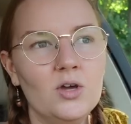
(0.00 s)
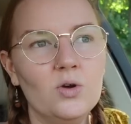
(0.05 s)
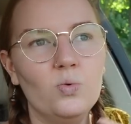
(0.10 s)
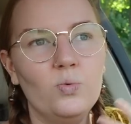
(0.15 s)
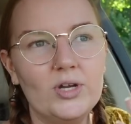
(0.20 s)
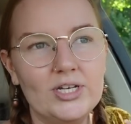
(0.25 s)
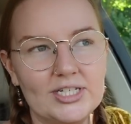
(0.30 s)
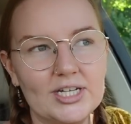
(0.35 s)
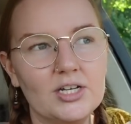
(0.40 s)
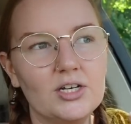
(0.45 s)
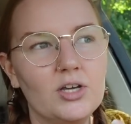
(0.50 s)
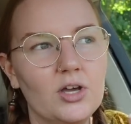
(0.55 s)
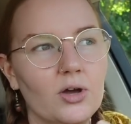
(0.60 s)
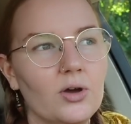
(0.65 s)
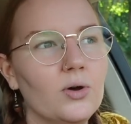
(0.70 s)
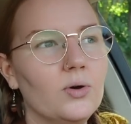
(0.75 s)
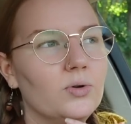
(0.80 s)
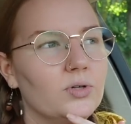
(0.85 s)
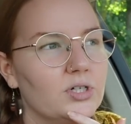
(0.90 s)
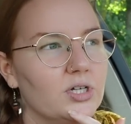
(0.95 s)
We did
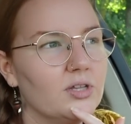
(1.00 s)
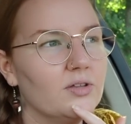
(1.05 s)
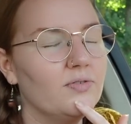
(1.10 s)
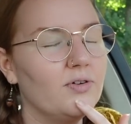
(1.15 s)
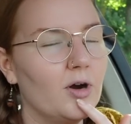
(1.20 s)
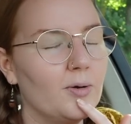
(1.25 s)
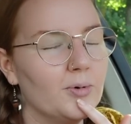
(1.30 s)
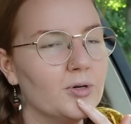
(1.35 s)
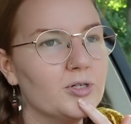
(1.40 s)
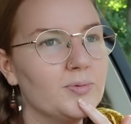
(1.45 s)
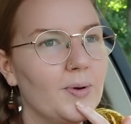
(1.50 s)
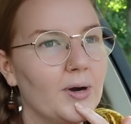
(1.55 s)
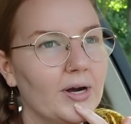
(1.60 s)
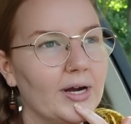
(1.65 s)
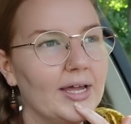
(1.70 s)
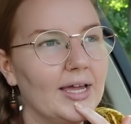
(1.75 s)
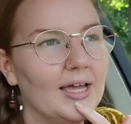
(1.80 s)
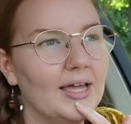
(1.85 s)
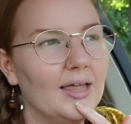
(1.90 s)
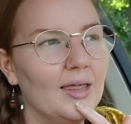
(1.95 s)
go to the farmer's
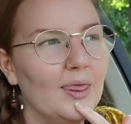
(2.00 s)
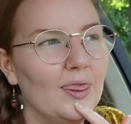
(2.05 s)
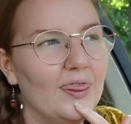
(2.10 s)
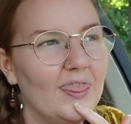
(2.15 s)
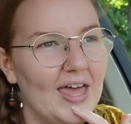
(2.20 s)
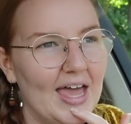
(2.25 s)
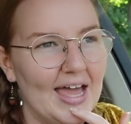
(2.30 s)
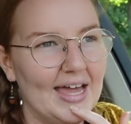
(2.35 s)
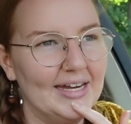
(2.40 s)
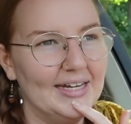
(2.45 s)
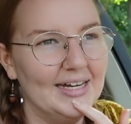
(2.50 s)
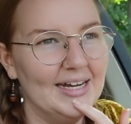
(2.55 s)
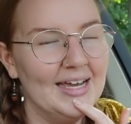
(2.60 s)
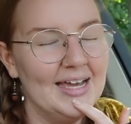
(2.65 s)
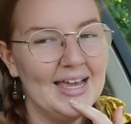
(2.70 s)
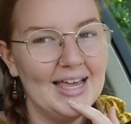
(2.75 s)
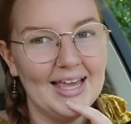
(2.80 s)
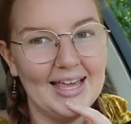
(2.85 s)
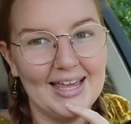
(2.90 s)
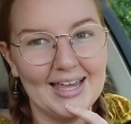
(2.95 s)
market then
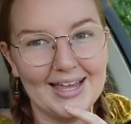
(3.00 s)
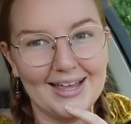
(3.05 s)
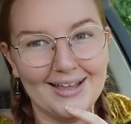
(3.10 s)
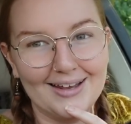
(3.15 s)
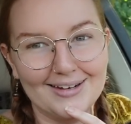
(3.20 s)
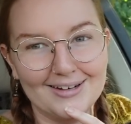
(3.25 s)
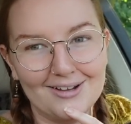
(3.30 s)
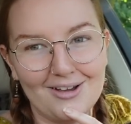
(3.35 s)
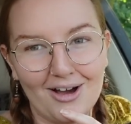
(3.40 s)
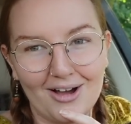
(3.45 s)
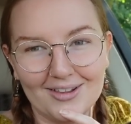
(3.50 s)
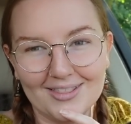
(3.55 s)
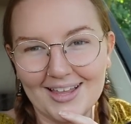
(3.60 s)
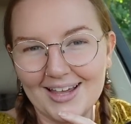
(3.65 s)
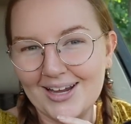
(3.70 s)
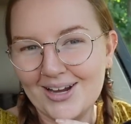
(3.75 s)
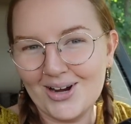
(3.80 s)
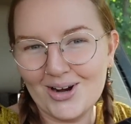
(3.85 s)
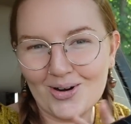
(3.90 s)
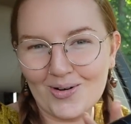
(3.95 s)
and got
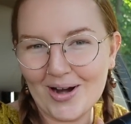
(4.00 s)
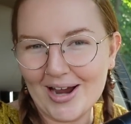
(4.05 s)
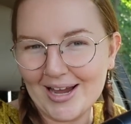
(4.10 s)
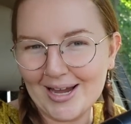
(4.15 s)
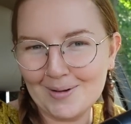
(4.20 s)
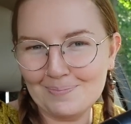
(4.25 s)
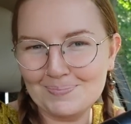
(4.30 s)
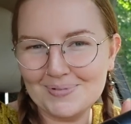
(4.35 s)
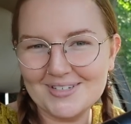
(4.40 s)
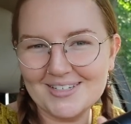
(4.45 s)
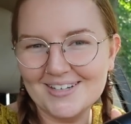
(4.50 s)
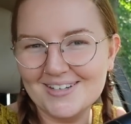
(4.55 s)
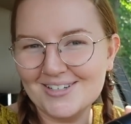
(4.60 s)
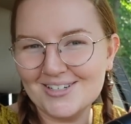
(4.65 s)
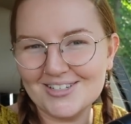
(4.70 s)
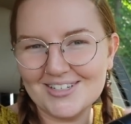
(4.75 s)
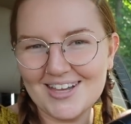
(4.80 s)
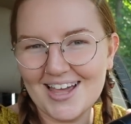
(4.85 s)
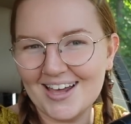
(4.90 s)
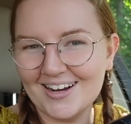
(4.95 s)
like crepes and
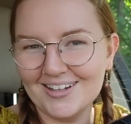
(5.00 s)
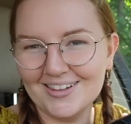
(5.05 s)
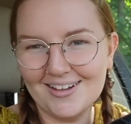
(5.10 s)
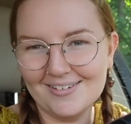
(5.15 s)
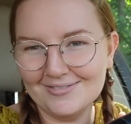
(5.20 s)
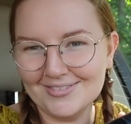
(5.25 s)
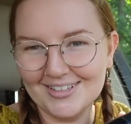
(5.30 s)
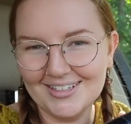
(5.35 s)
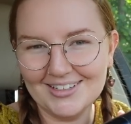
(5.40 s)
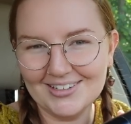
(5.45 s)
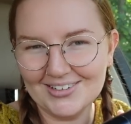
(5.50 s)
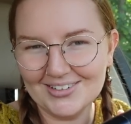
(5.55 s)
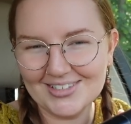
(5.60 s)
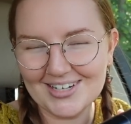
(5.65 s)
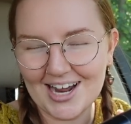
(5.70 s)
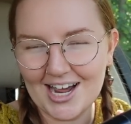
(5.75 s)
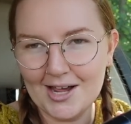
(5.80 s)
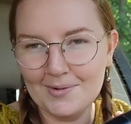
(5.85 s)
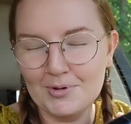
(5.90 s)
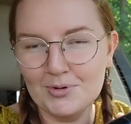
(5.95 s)
just had a lovely little
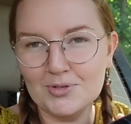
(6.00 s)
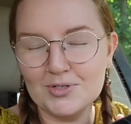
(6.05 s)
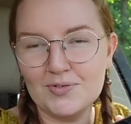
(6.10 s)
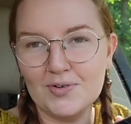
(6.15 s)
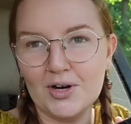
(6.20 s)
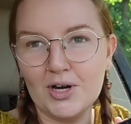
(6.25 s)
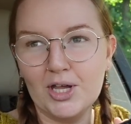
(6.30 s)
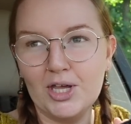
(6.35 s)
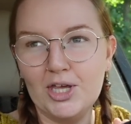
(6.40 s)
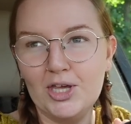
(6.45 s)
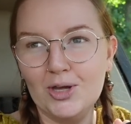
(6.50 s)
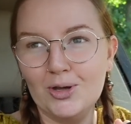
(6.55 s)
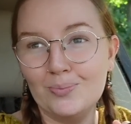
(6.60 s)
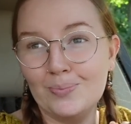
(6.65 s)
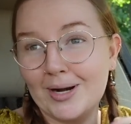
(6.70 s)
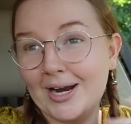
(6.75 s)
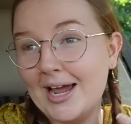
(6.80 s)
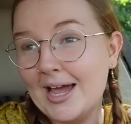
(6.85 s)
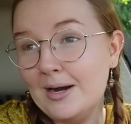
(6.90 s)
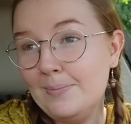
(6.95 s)
time. It was very cute,
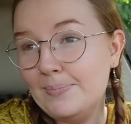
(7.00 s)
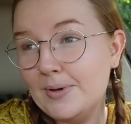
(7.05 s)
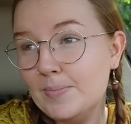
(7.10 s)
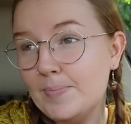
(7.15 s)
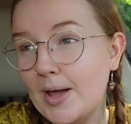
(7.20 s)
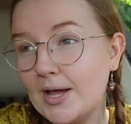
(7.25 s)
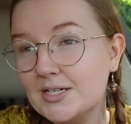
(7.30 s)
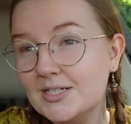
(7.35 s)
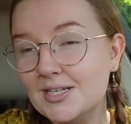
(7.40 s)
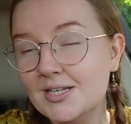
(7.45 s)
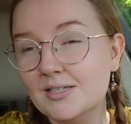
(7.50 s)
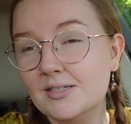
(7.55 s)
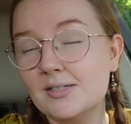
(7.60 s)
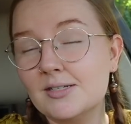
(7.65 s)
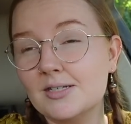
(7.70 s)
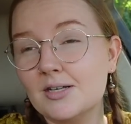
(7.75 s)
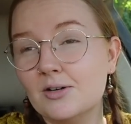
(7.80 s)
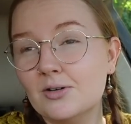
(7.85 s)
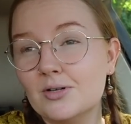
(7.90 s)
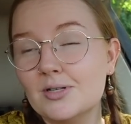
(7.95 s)
but I hadn't been back since,
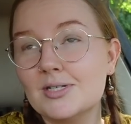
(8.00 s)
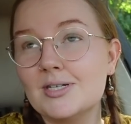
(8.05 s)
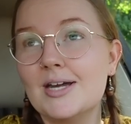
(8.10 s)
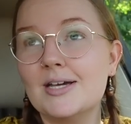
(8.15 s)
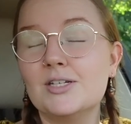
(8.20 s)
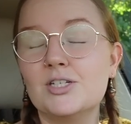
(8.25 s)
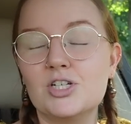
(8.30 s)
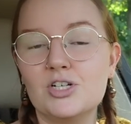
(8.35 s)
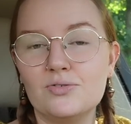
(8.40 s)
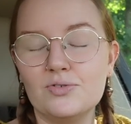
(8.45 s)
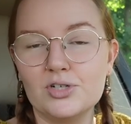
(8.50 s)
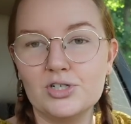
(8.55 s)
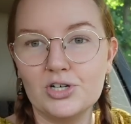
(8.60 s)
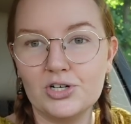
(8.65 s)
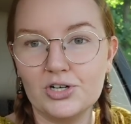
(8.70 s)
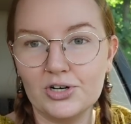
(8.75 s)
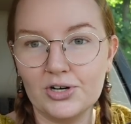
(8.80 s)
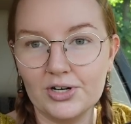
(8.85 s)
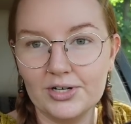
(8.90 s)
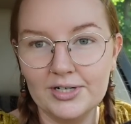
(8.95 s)
so it was nice to
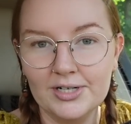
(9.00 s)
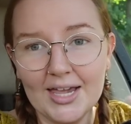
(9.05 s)
return.